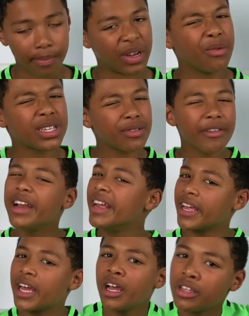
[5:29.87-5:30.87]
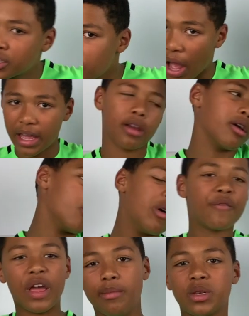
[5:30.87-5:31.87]
but it wasn't really like
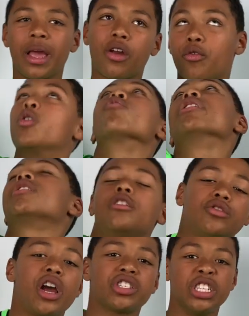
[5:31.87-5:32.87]
for him to make a really close reaction.